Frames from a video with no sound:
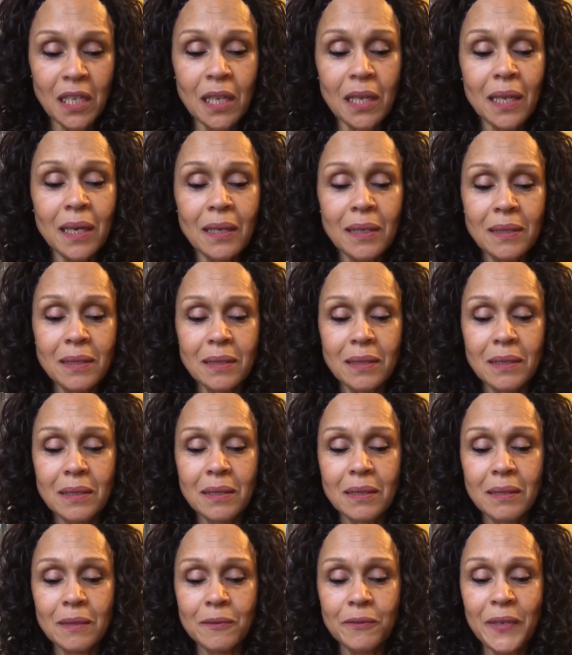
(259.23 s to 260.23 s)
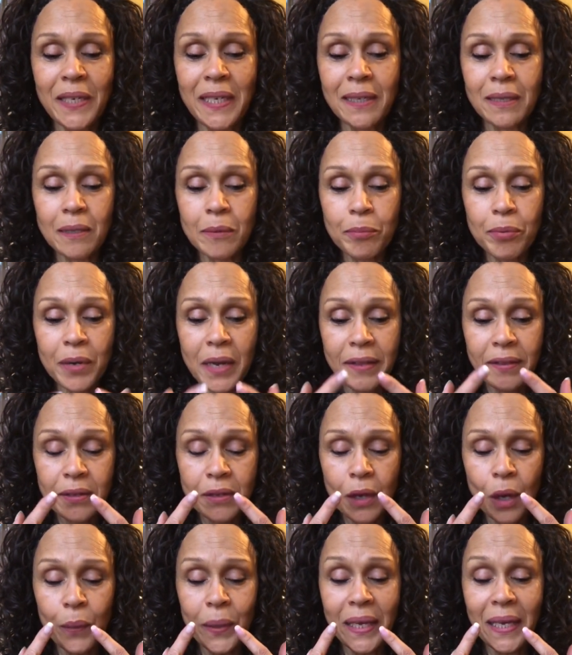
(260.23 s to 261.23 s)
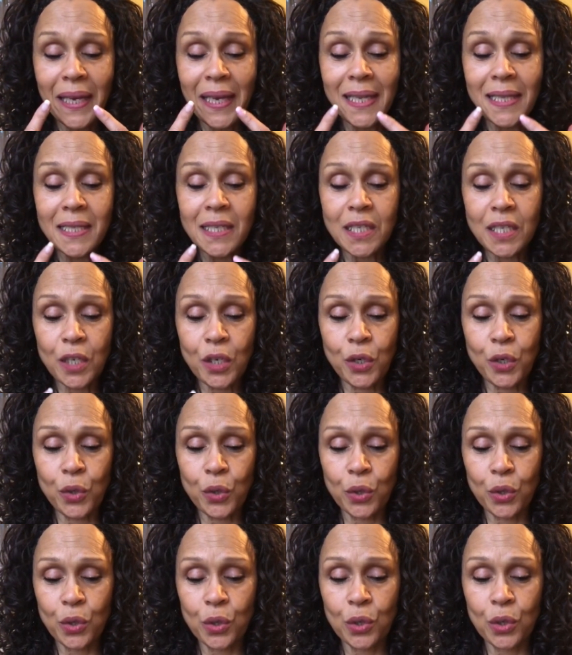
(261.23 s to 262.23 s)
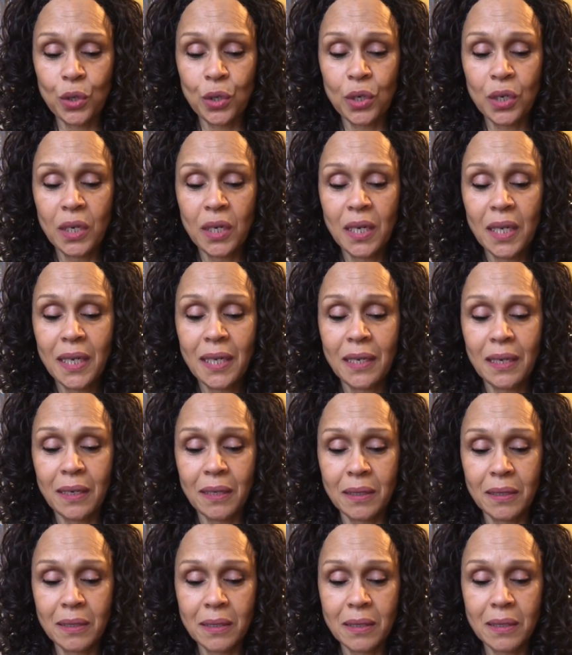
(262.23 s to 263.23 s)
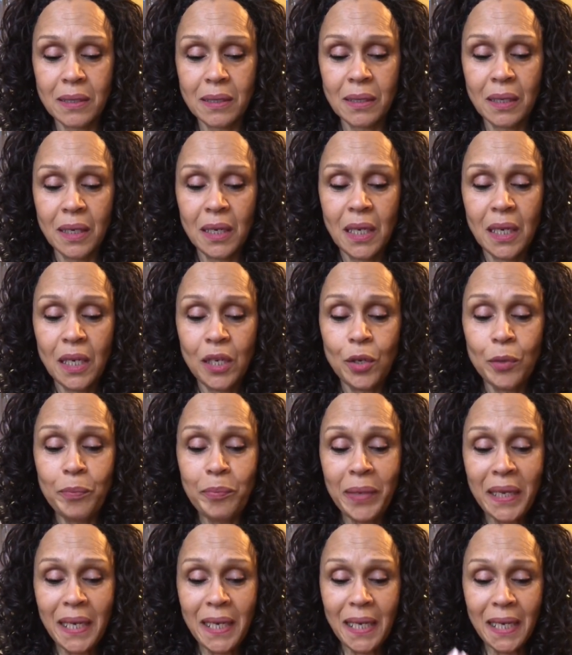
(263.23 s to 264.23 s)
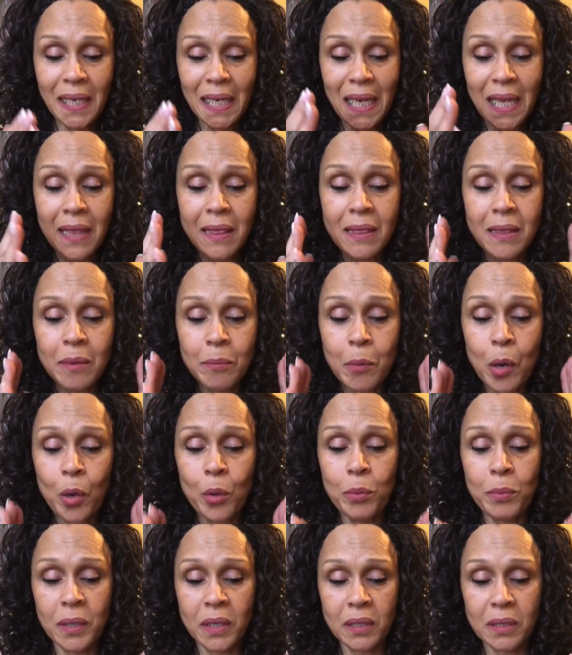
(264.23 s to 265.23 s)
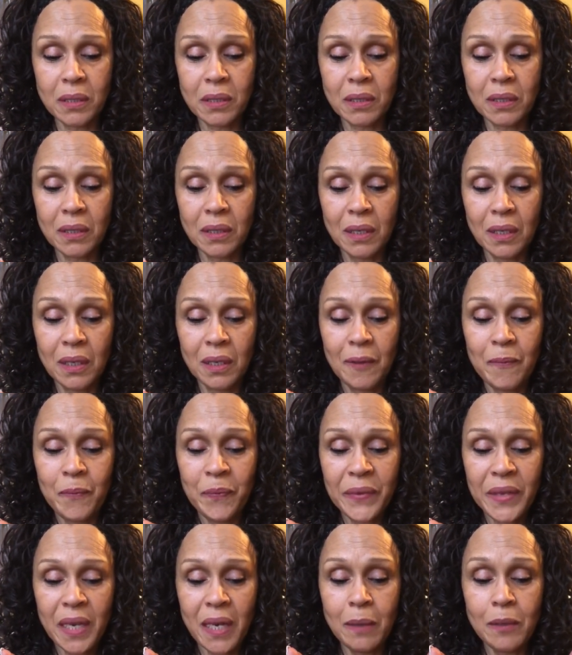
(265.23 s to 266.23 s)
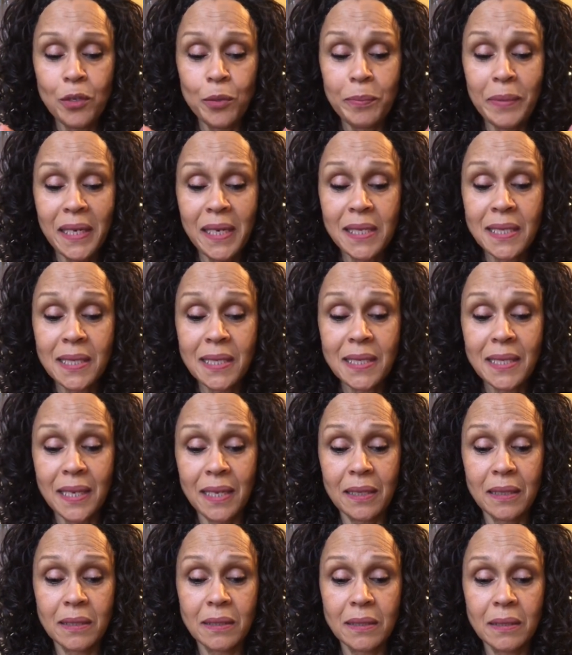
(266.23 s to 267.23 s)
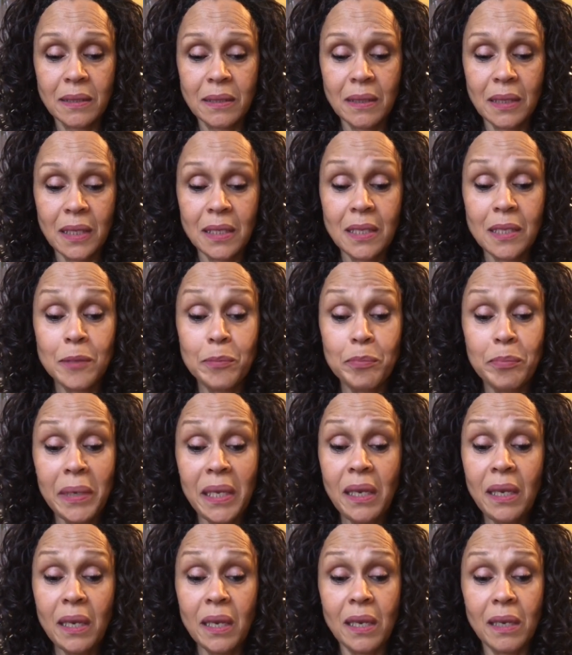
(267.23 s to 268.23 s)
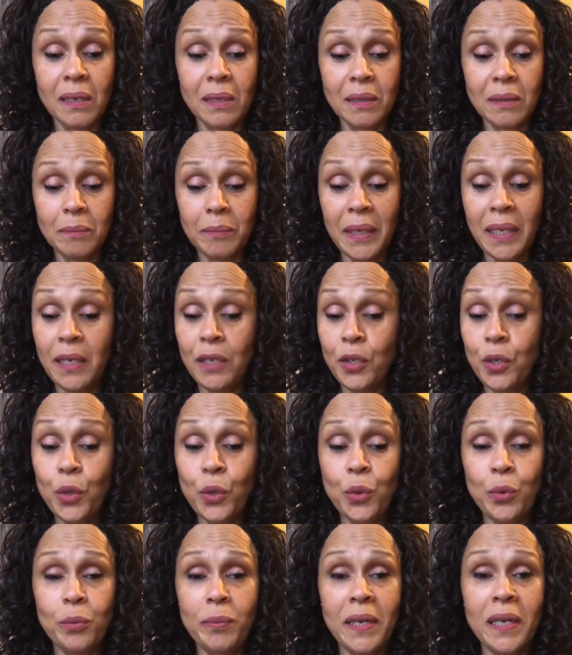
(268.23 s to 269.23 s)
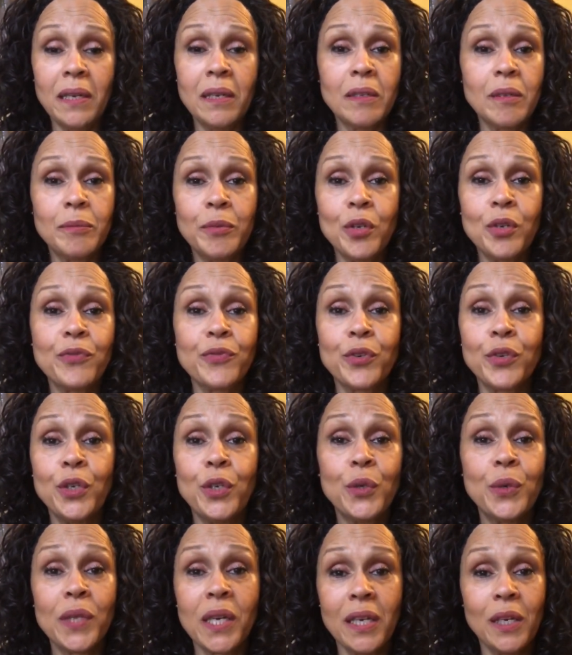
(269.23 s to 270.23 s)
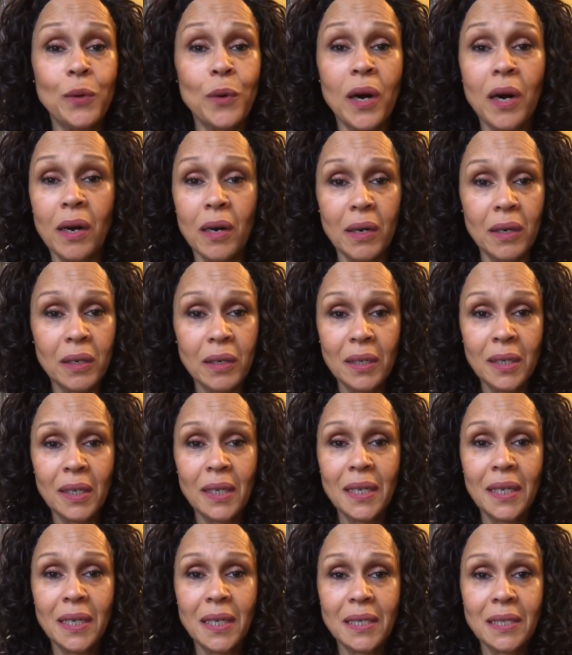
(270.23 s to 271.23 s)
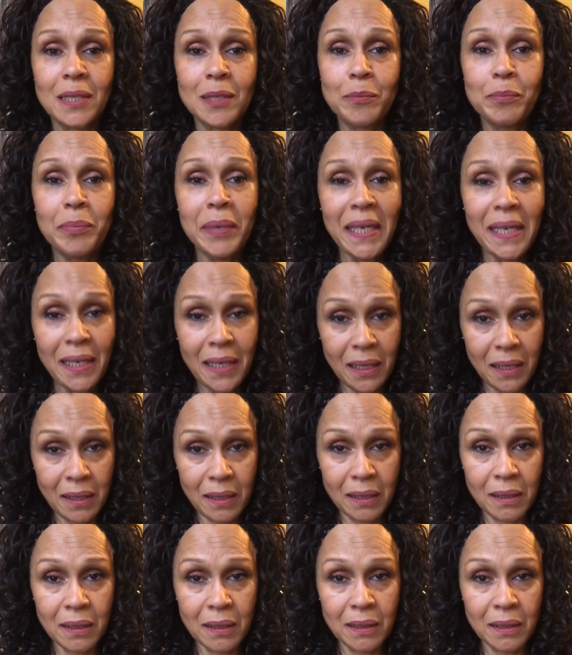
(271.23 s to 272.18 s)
lungs, feeling the breath going into your lungs. You're being in the moment and you're being still and just being, being you, being the beautiful you that you are. Just be.